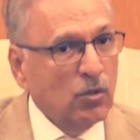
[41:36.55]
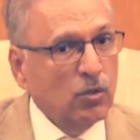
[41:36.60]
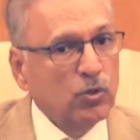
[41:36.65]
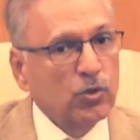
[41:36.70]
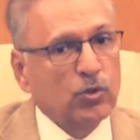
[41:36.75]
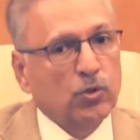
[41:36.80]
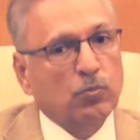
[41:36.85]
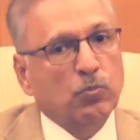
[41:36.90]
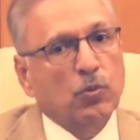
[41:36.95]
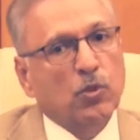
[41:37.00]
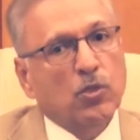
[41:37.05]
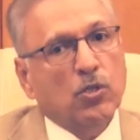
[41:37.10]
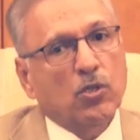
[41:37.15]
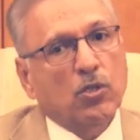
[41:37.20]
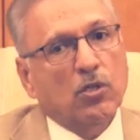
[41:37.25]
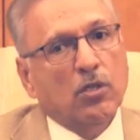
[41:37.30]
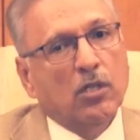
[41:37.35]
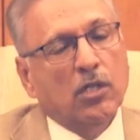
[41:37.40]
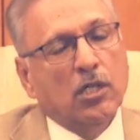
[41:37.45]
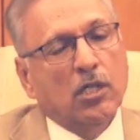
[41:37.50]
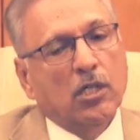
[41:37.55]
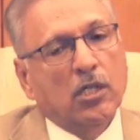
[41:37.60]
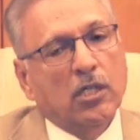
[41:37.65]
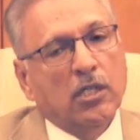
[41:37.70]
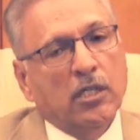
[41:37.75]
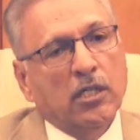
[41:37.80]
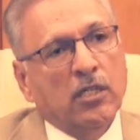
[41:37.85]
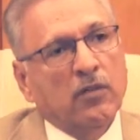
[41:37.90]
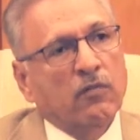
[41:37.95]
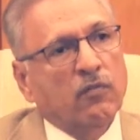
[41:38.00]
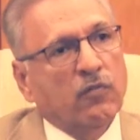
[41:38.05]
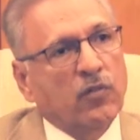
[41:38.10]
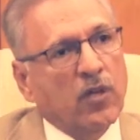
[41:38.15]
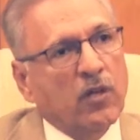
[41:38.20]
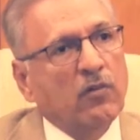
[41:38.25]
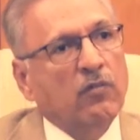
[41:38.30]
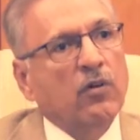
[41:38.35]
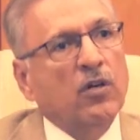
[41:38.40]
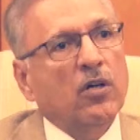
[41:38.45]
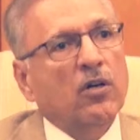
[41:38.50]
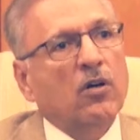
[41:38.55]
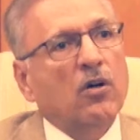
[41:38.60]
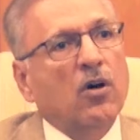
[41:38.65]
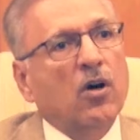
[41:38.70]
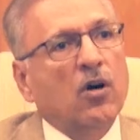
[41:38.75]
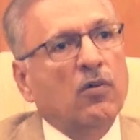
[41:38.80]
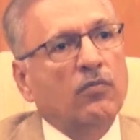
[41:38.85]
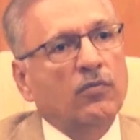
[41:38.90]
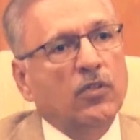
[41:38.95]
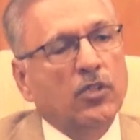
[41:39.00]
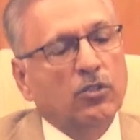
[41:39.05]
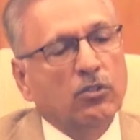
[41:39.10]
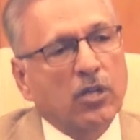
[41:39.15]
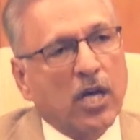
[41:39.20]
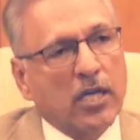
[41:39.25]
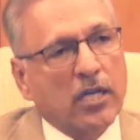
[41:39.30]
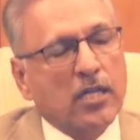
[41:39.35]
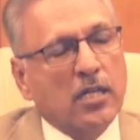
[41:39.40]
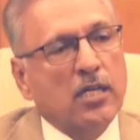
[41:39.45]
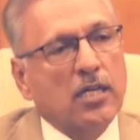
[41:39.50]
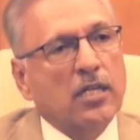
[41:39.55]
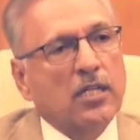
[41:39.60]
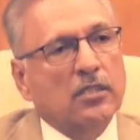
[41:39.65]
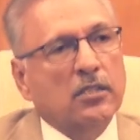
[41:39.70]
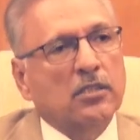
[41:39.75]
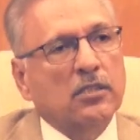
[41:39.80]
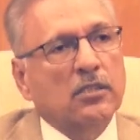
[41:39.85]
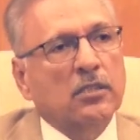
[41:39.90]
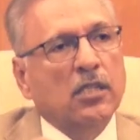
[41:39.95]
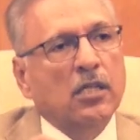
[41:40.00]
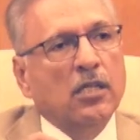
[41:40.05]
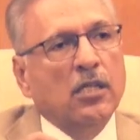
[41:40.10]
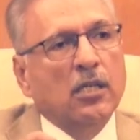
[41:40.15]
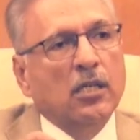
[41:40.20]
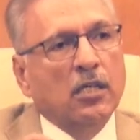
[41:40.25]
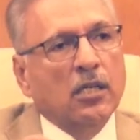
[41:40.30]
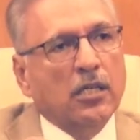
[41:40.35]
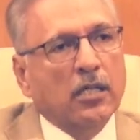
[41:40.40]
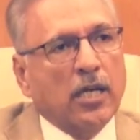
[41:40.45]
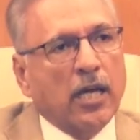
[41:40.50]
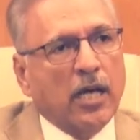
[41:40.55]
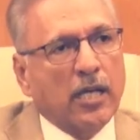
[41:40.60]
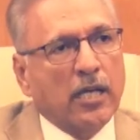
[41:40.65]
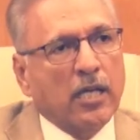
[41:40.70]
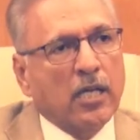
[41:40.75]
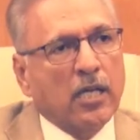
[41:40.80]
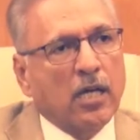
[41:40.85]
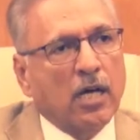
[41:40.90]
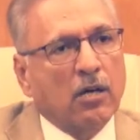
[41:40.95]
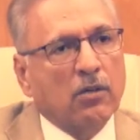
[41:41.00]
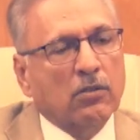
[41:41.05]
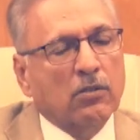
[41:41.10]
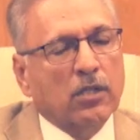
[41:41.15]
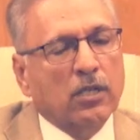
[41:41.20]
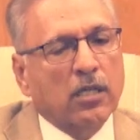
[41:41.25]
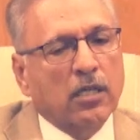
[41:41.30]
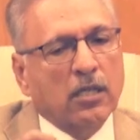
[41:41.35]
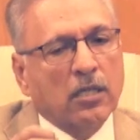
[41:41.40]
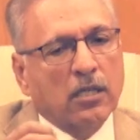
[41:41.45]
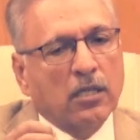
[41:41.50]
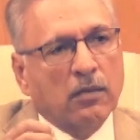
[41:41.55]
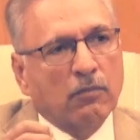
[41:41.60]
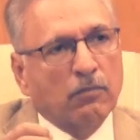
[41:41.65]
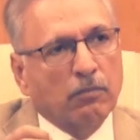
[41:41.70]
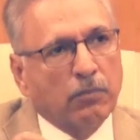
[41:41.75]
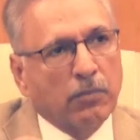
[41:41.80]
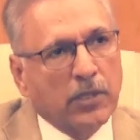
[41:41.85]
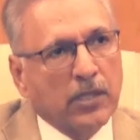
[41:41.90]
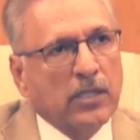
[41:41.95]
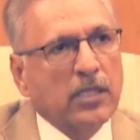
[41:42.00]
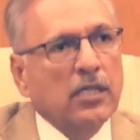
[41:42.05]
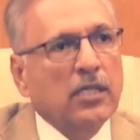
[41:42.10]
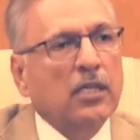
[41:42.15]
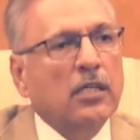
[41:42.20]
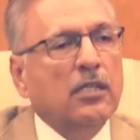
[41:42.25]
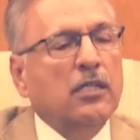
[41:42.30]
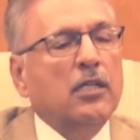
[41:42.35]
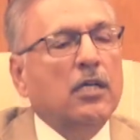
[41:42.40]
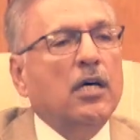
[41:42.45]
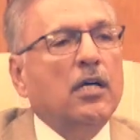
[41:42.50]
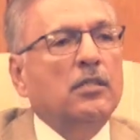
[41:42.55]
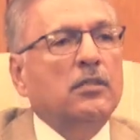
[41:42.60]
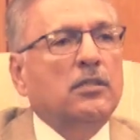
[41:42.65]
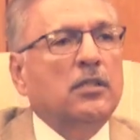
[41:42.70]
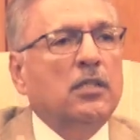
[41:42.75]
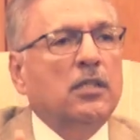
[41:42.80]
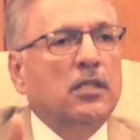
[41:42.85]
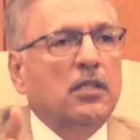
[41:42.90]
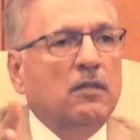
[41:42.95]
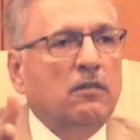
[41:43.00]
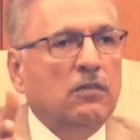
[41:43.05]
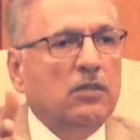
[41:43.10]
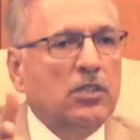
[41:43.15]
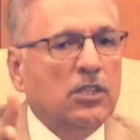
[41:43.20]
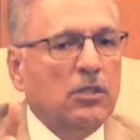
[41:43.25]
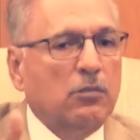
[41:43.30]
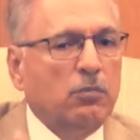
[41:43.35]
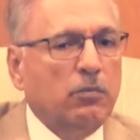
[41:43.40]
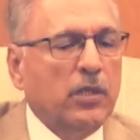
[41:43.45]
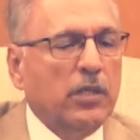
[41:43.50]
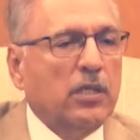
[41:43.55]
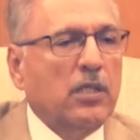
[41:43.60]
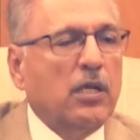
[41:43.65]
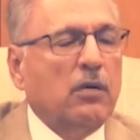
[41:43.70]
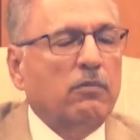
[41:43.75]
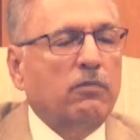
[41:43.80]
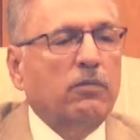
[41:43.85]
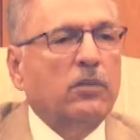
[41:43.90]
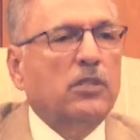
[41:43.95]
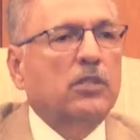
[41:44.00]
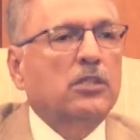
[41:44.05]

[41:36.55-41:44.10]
who spoke in favor of the United Nations carrying out and completing the task which it picked up with its